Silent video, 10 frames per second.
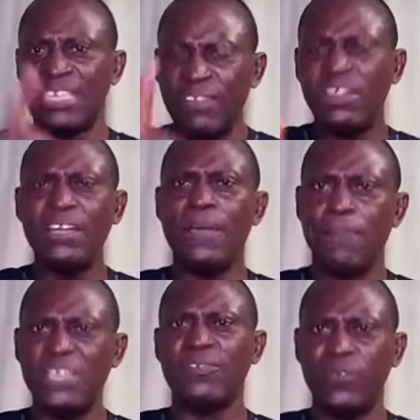Give them the
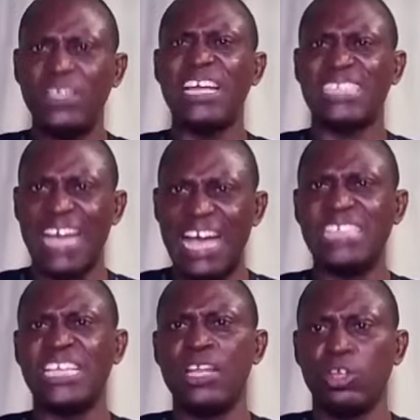best feed that
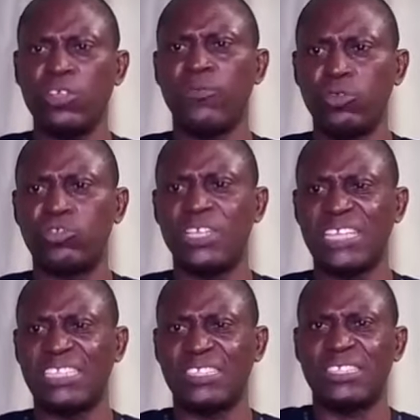has a lot of
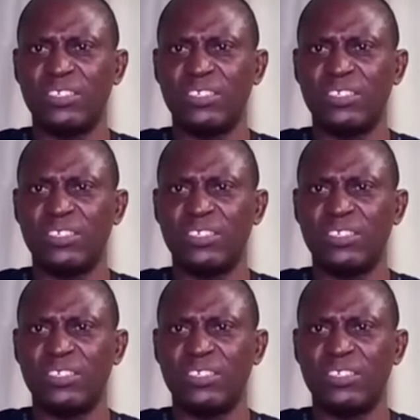nutrients that